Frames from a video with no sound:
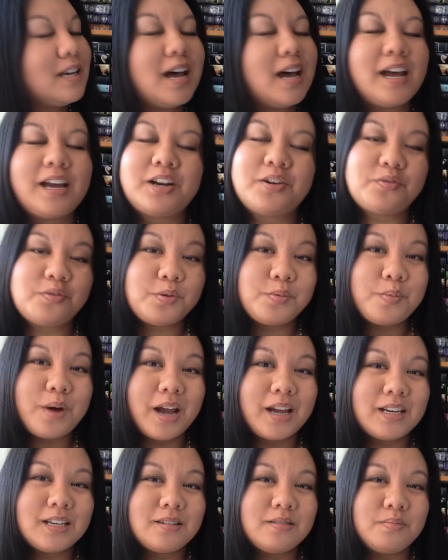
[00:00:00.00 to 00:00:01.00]
kind of
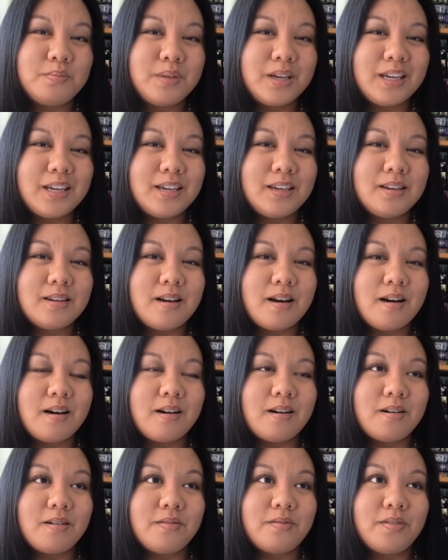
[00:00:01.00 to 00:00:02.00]
reminded me
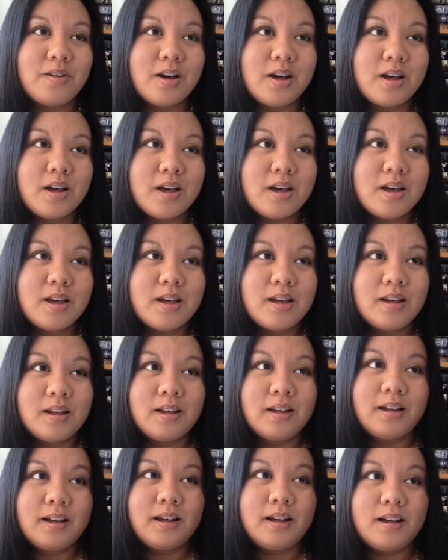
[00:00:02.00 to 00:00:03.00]
of
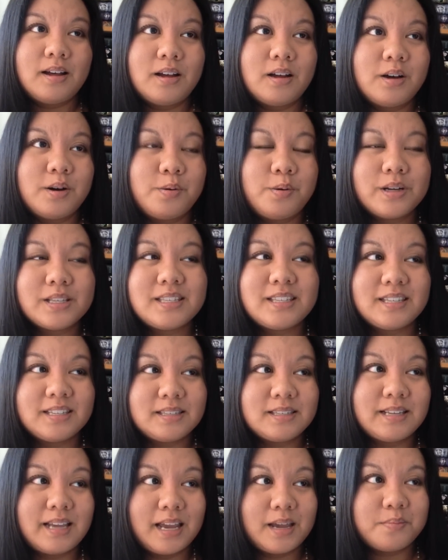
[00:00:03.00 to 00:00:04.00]
uh, what's
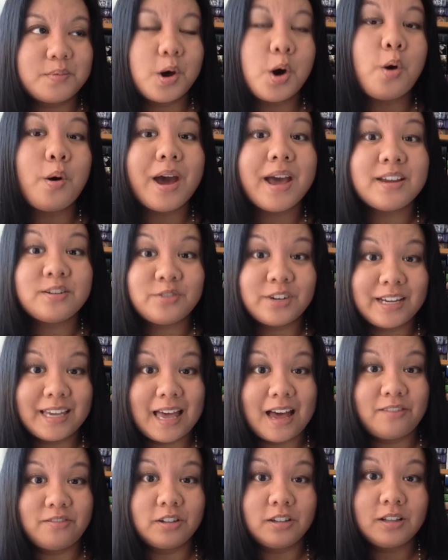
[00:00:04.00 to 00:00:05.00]
his name? Oh, Henry
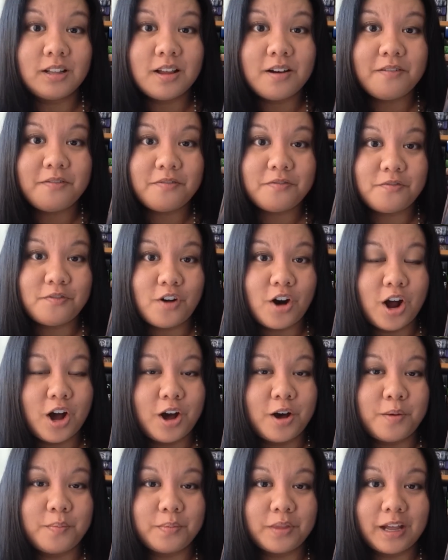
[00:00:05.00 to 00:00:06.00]
Cavill
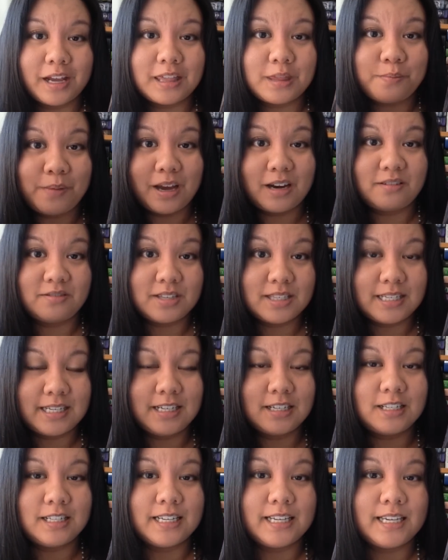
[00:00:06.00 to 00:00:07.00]
from like The Man of
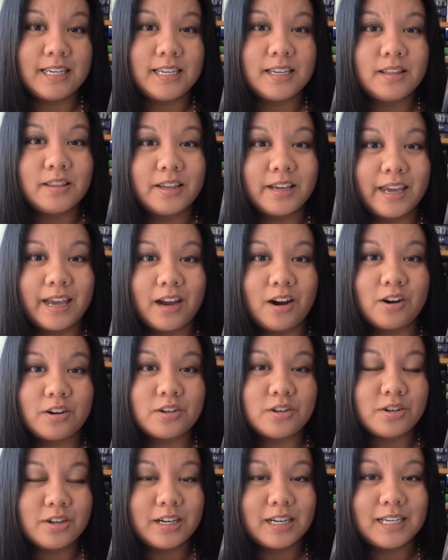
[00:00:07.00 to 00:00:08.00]
Steel. He, the
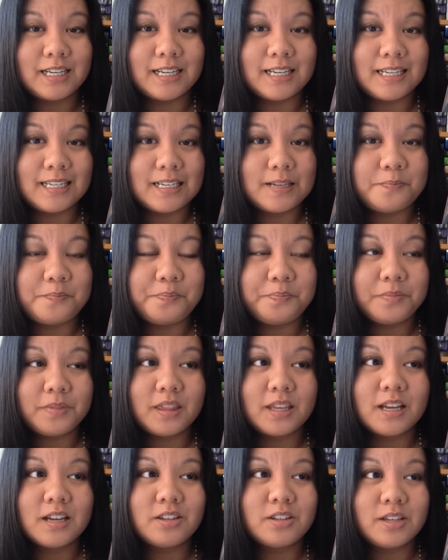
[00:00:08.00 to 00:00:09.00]
character in
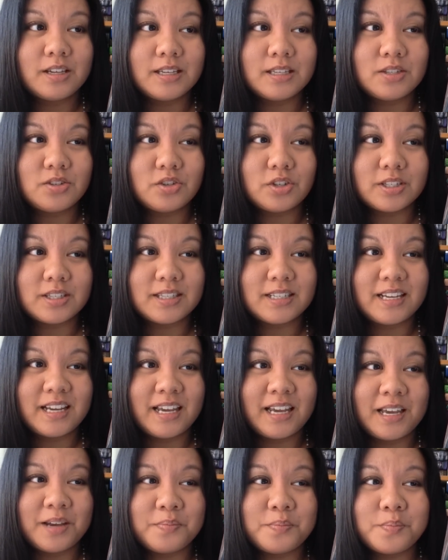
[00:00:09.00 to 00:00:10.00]
it is just
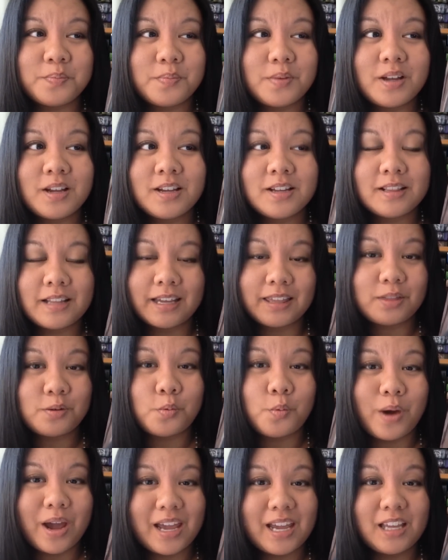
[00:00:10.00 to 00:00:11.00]
him, like the
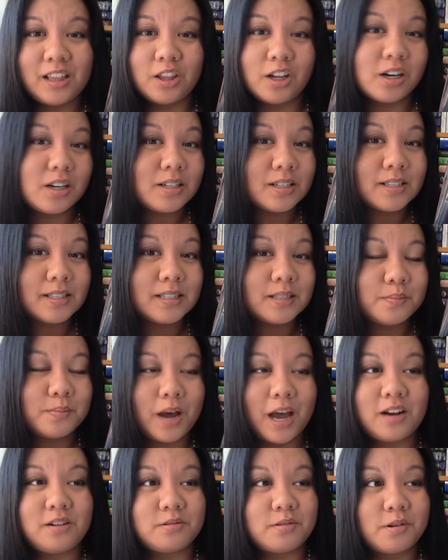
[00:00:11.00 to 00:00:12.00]
way he looks.
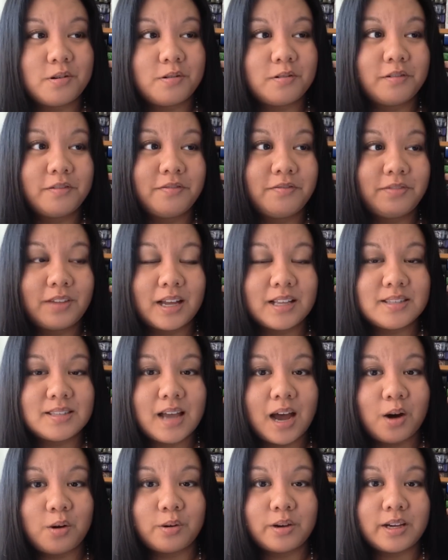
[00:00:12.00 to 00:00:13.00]
I don't know if that's
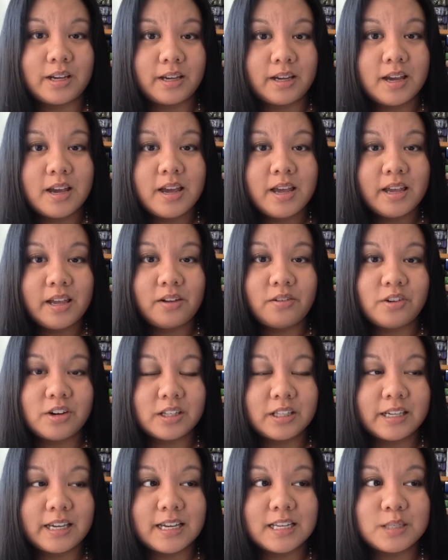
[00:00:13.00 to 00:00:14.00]
how he he
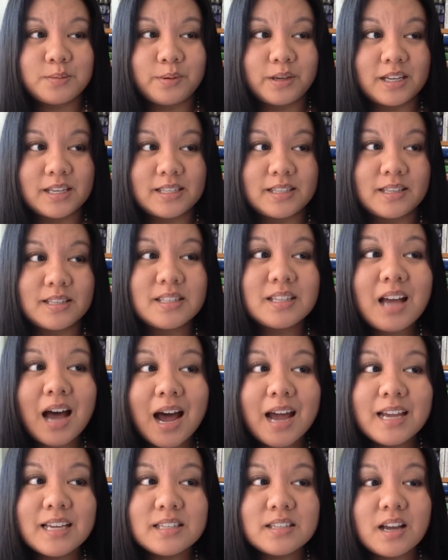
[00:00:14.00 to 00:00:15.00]
really is because this
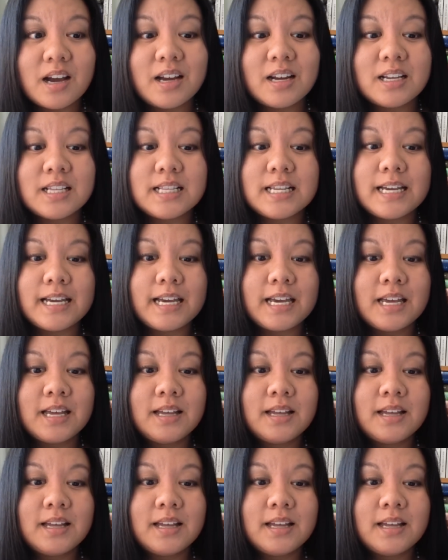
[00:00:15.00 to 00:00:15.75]
guy is kind of like